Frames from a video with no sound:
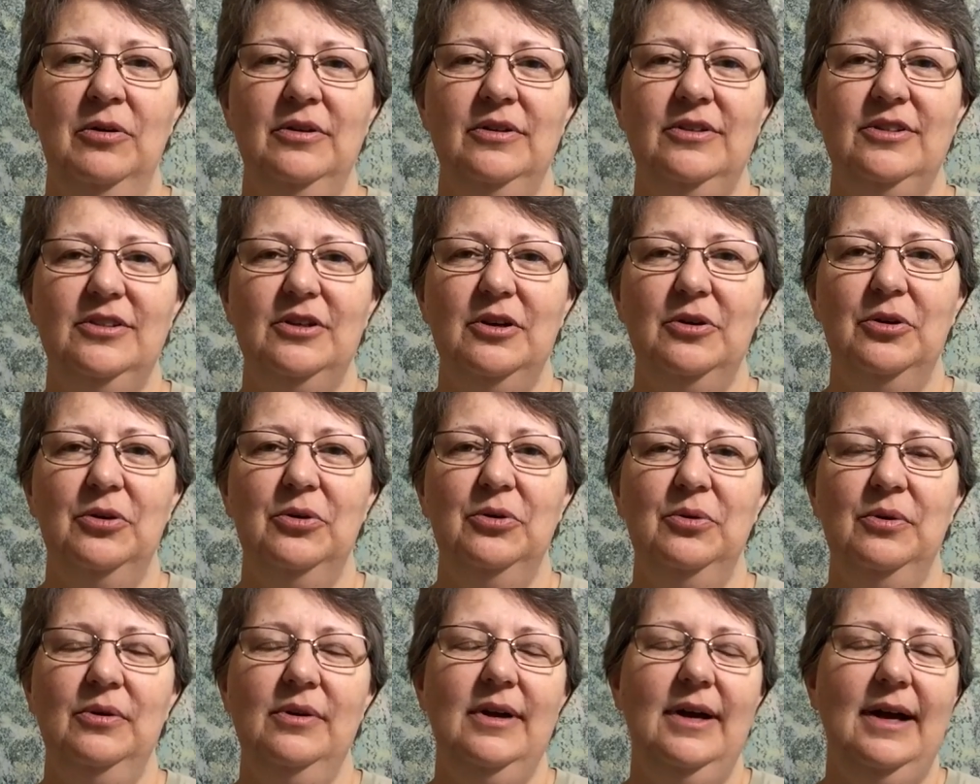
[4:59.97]

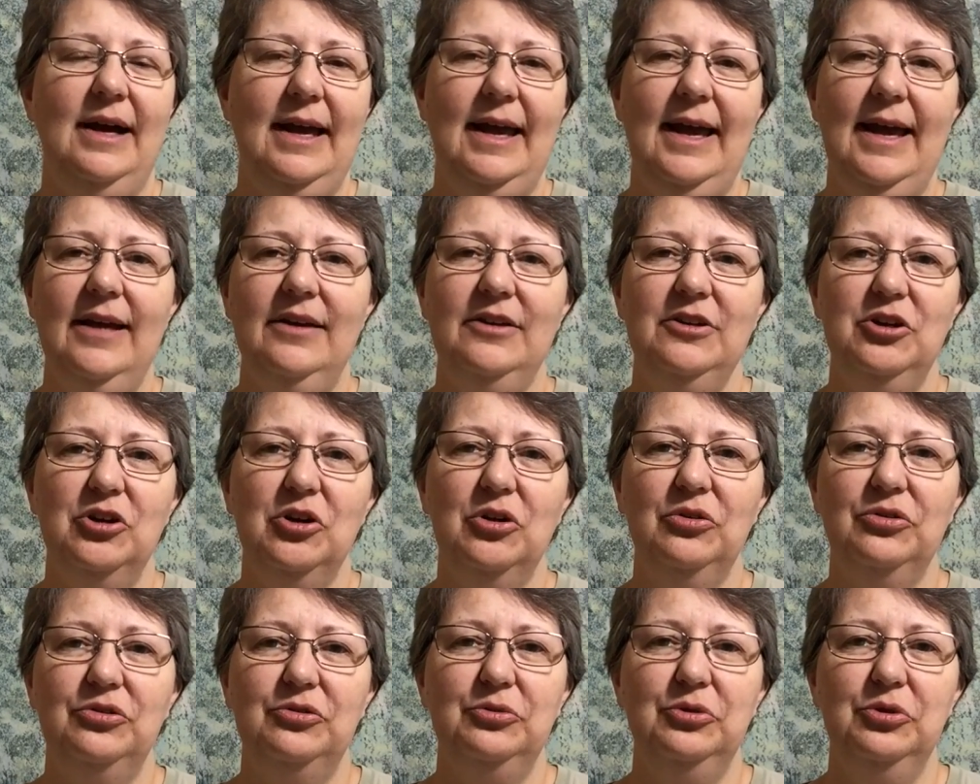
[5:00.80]
So I had to
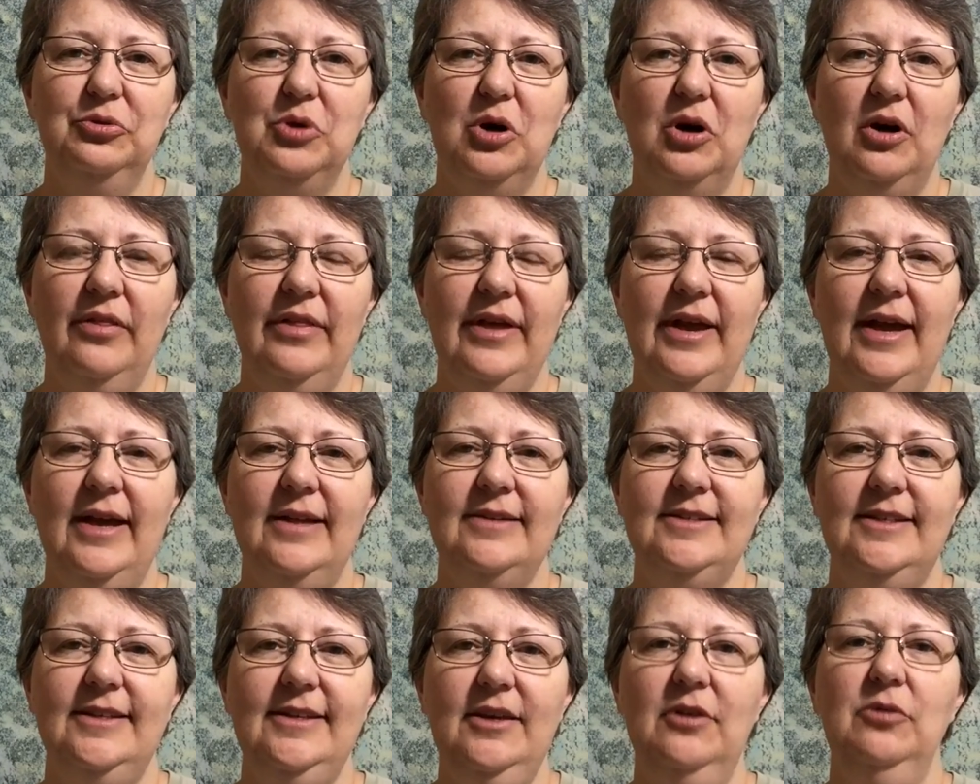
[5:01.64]
go through all
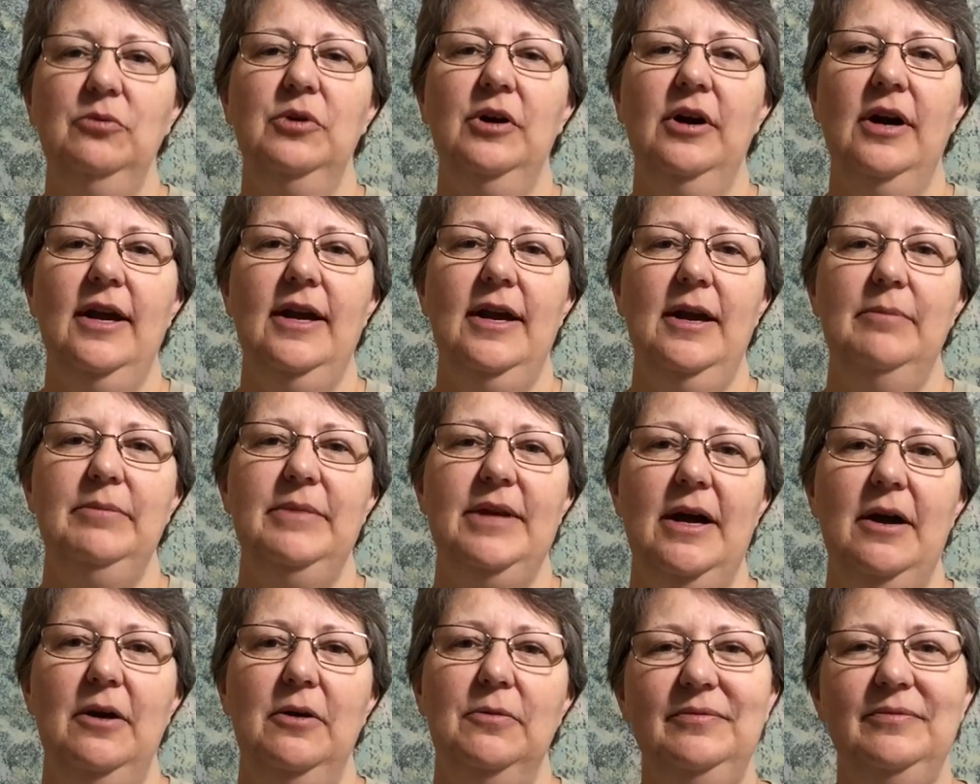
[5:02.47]
that to get where I am
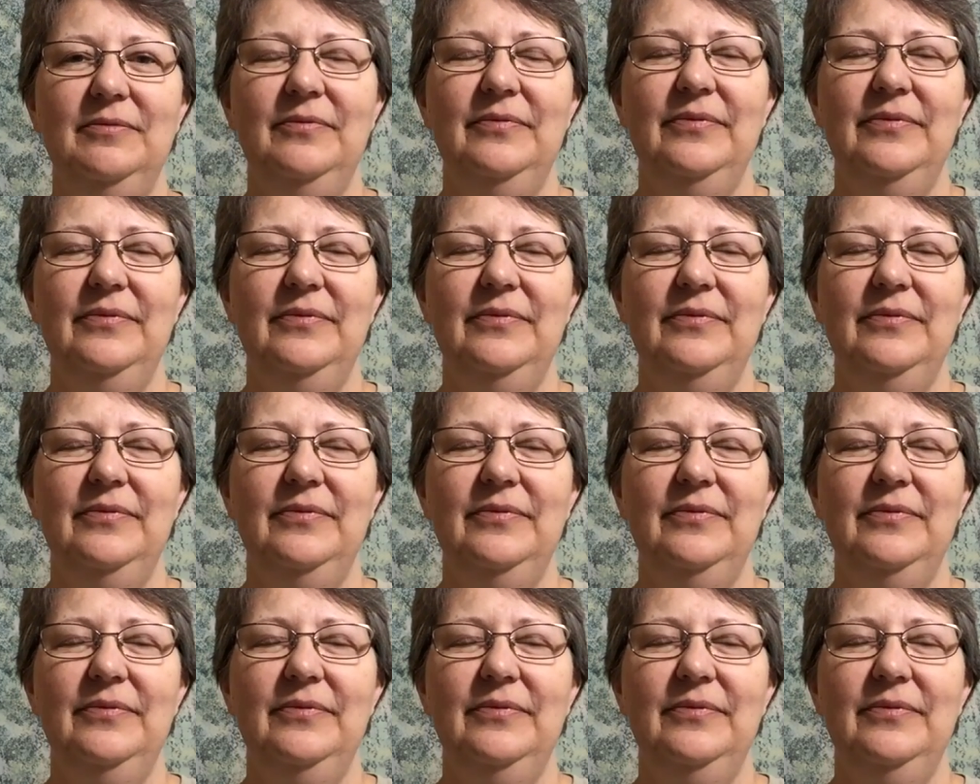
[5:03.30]
now.